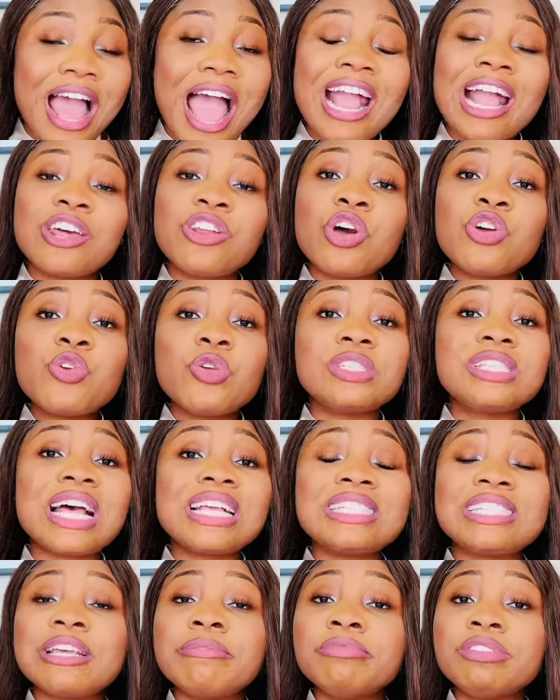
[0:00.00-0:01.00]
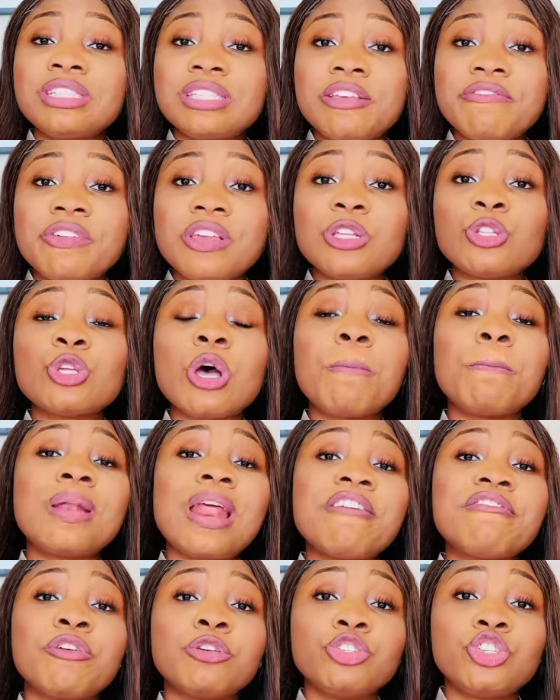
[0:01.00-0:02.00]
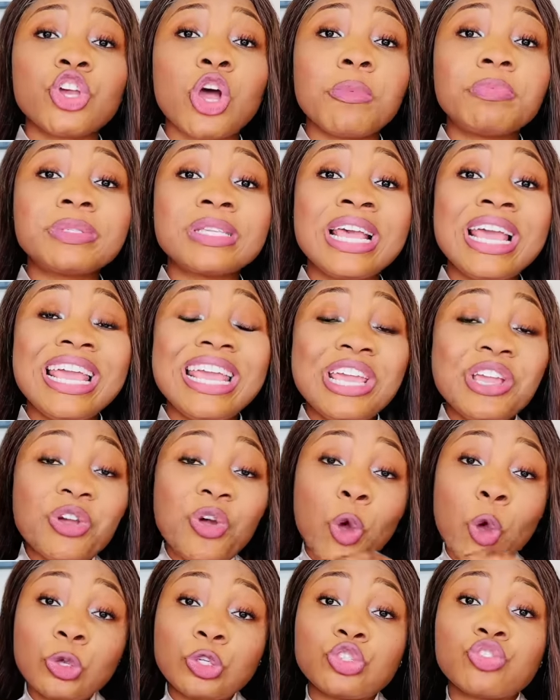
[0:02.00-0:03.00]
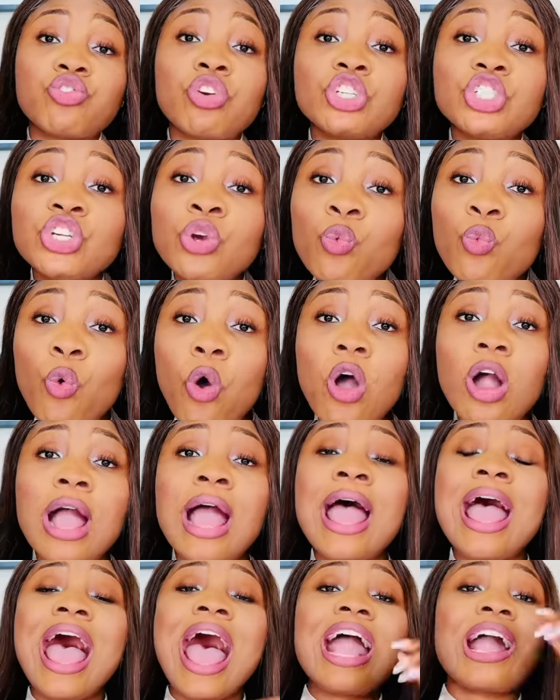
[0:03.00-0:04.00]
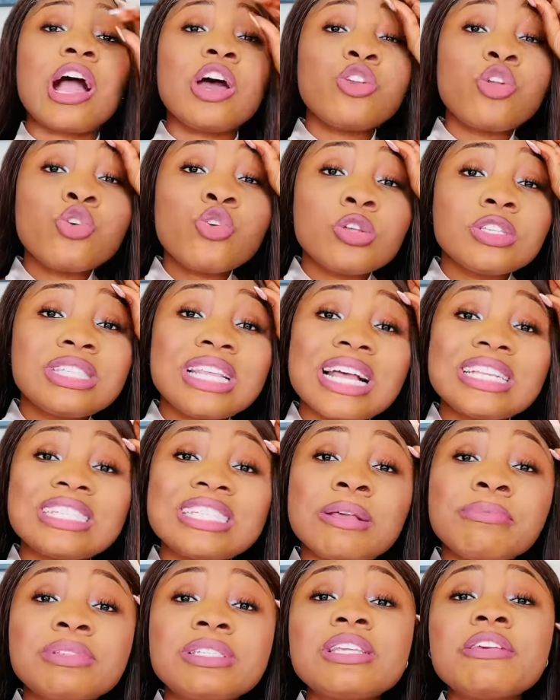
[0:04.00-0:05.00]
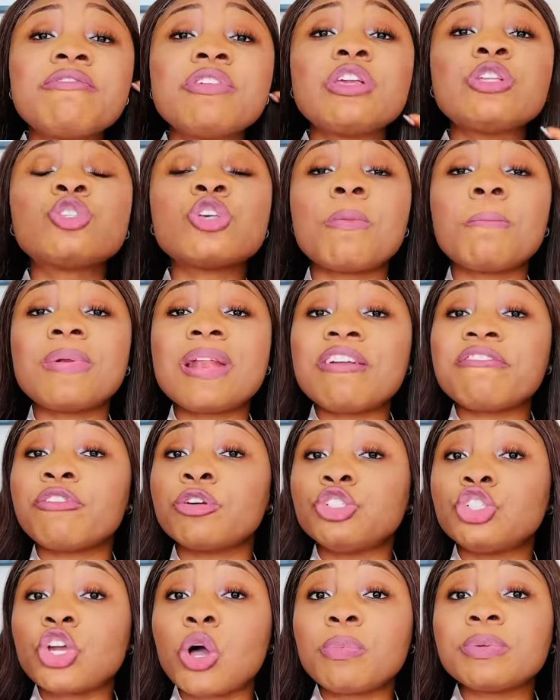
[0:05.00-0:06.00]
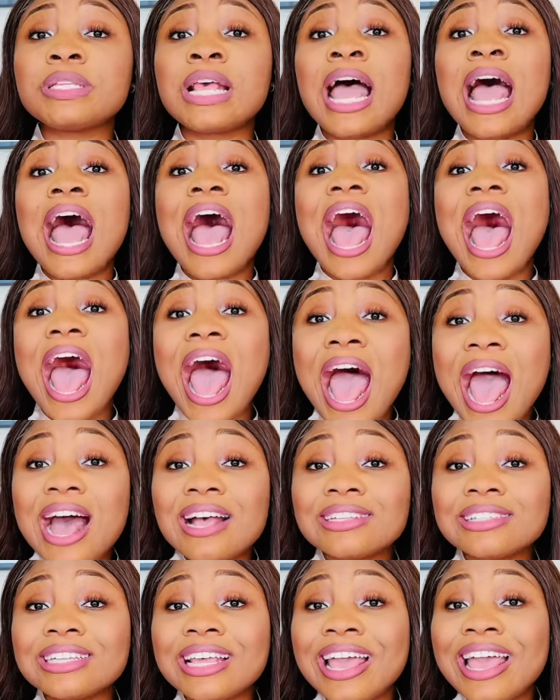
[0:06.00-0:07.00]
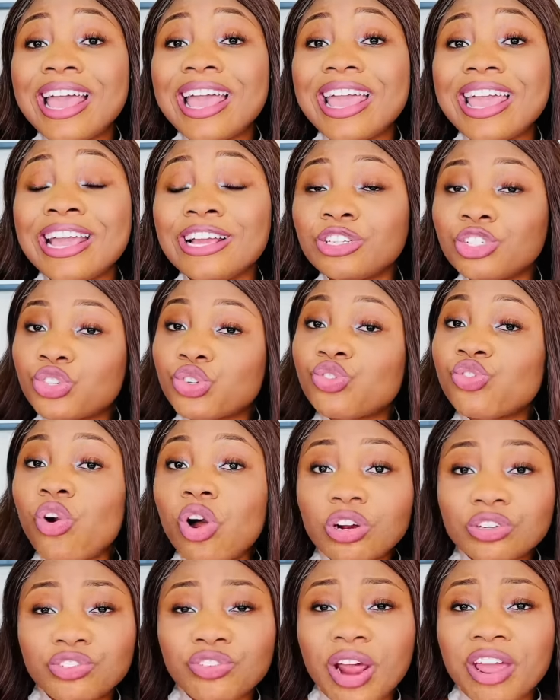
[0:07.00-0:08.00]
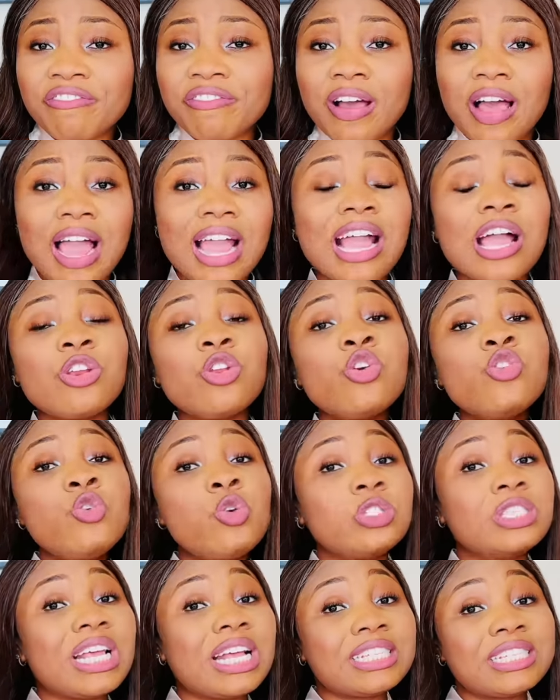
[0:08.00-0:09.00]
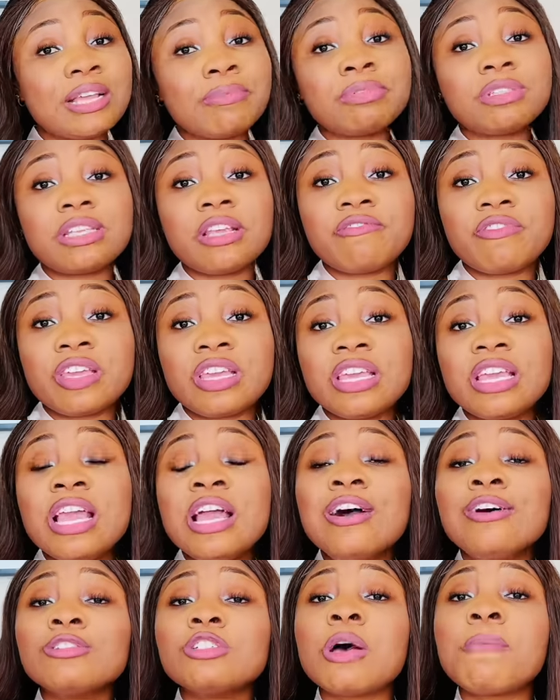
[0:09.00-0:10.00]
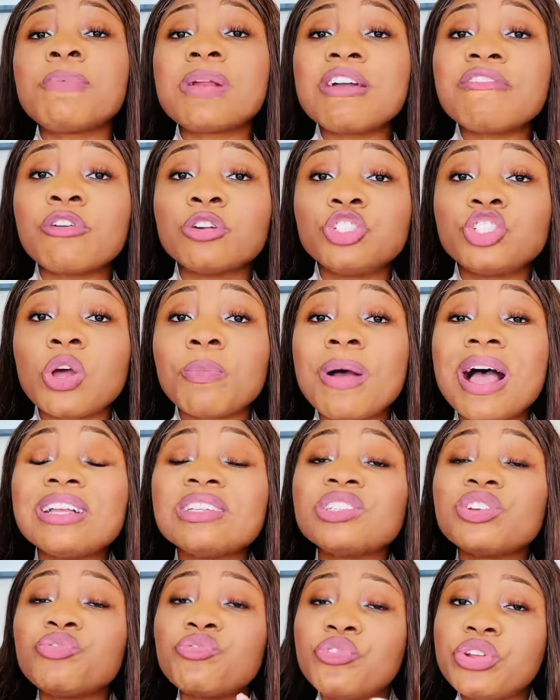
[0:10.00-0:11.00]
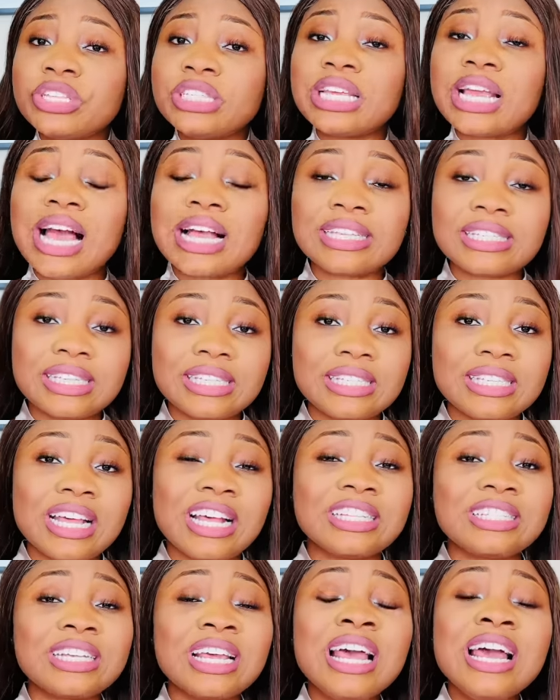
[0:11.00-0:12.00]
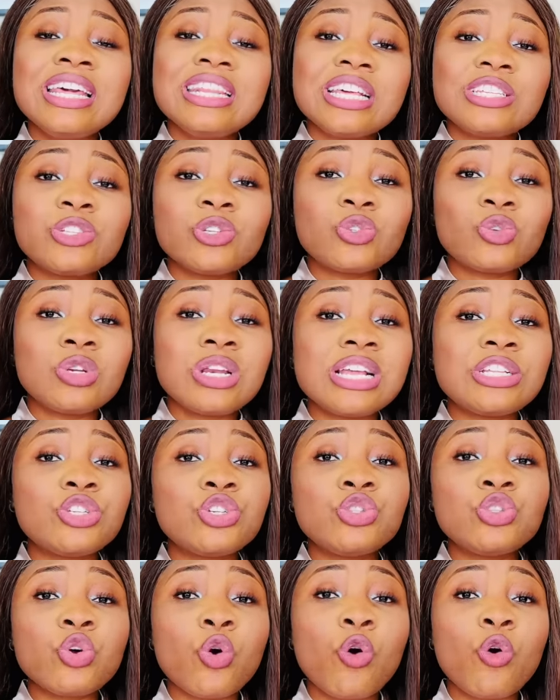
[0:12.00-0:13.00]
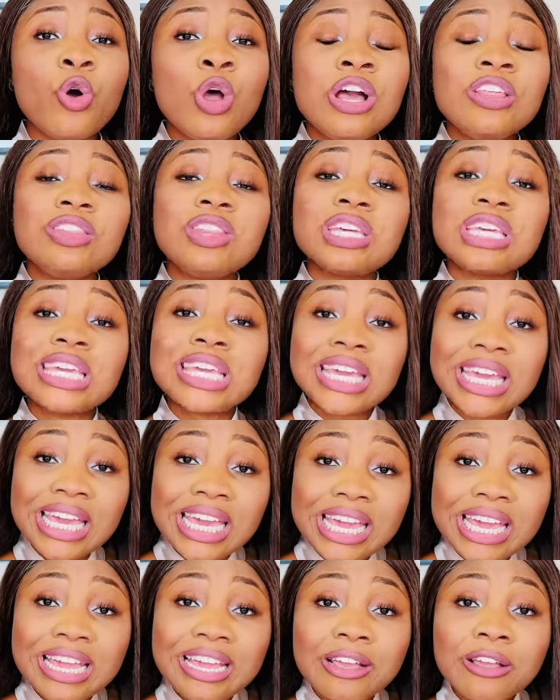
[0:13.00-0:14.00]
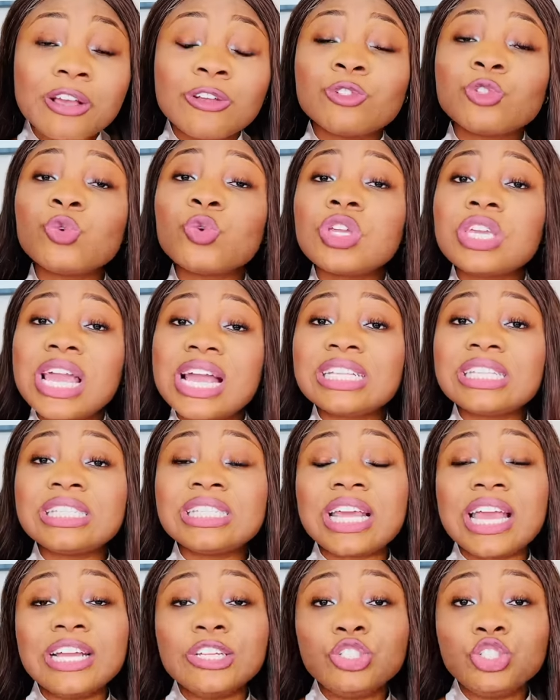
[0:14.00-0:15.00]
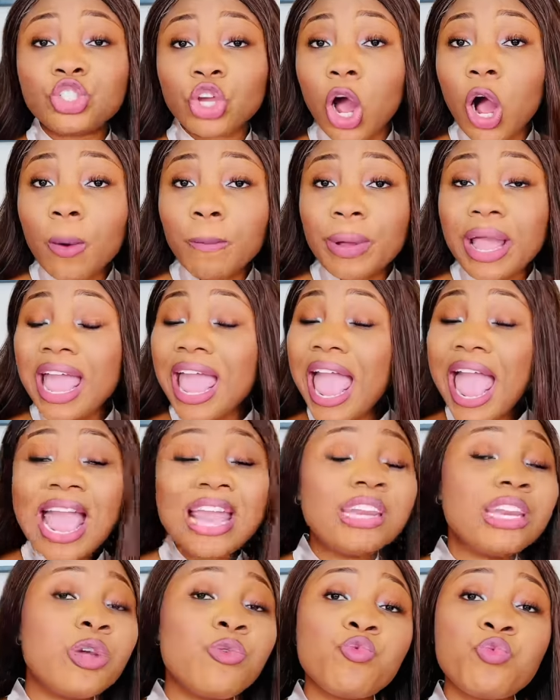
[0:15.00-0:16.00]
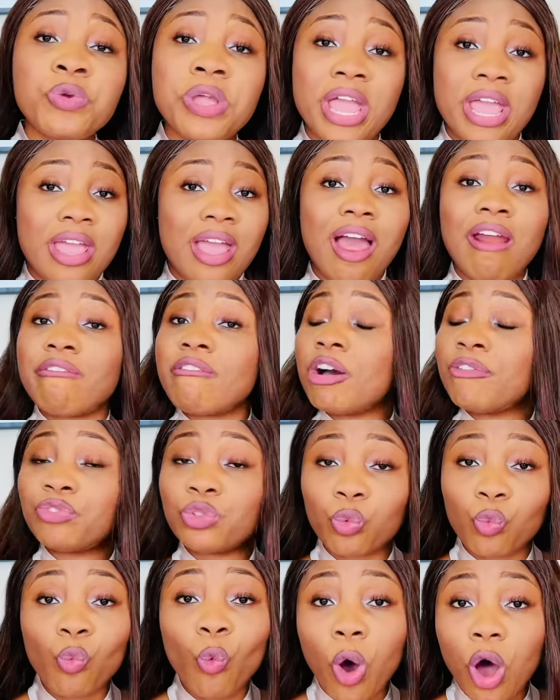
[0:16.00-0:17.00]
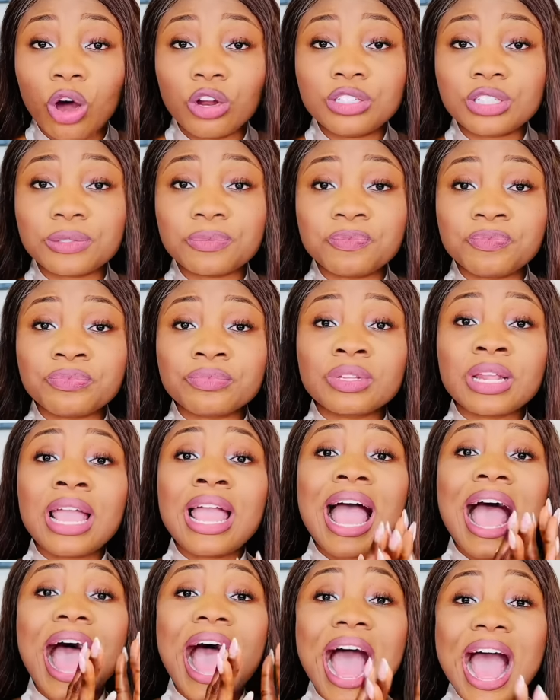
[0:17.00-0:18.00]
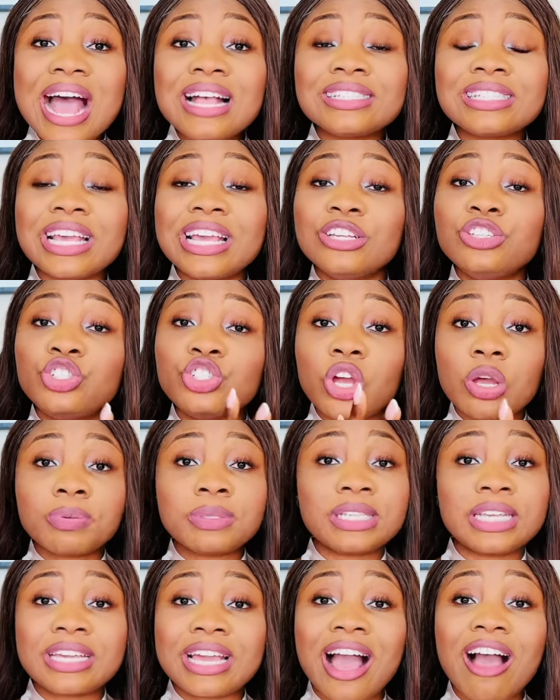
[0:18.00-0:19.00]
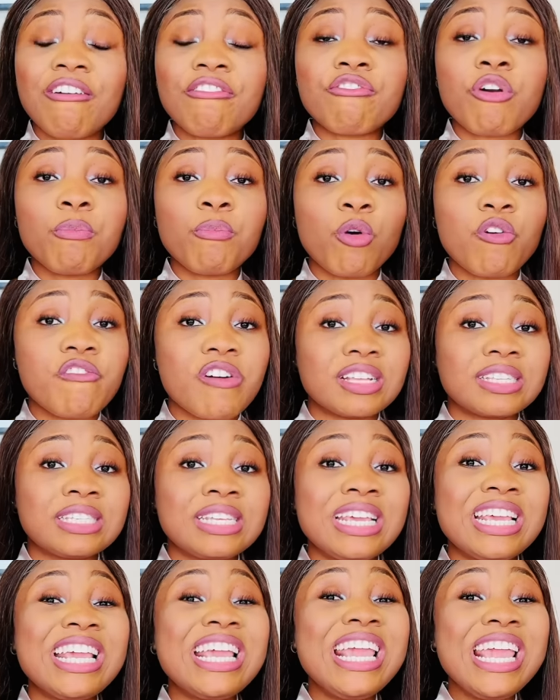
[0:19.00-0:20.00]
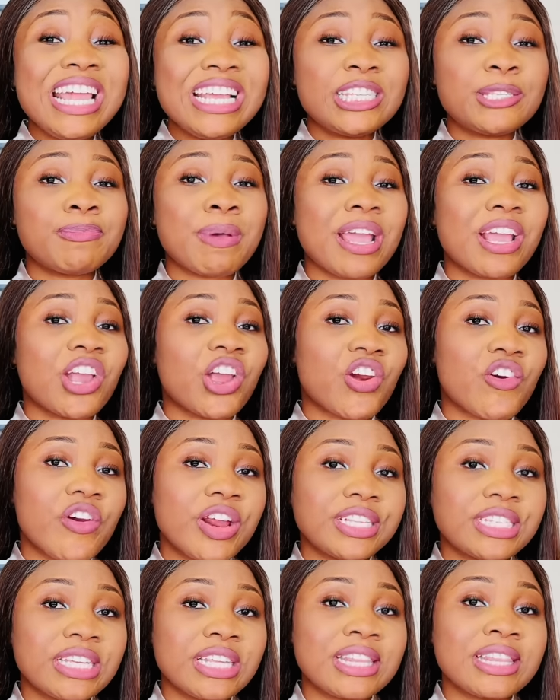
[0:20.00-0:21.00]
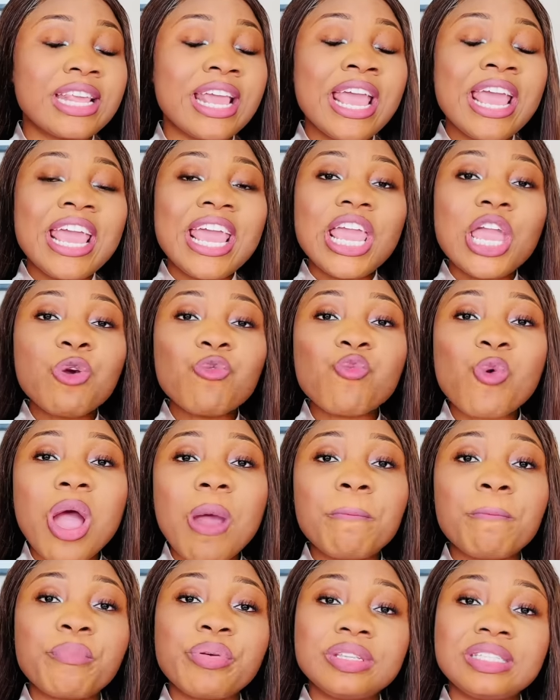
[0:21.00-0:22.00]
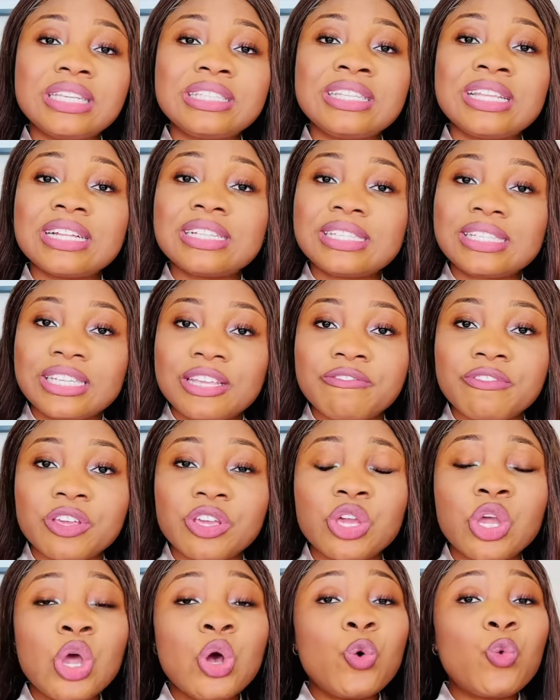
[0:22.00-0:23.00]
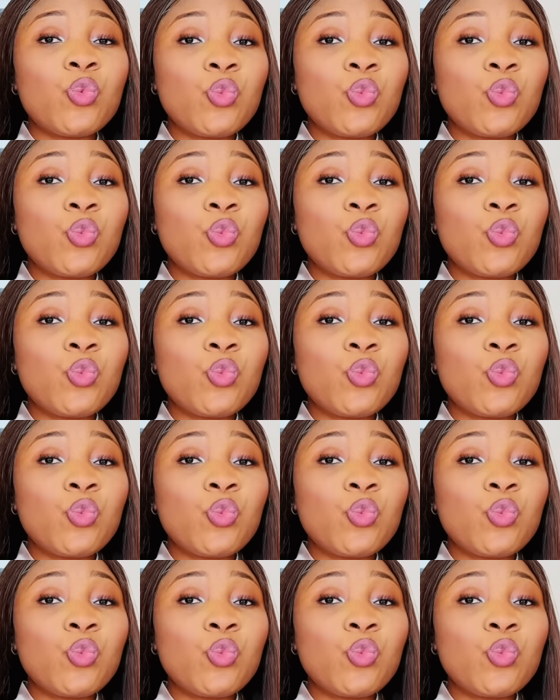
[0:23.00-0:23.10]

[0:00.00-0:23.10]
I cannot use that same CV to apply for jobs in construction work. I cannot use that same CV to apply for jobs as a truck driver. I cannot use that same CV to apply for a job as a retail assistant. This is to let you know the key to getting a job anywhere around the world as a job seeker from overseas is by creating a well-presented CV.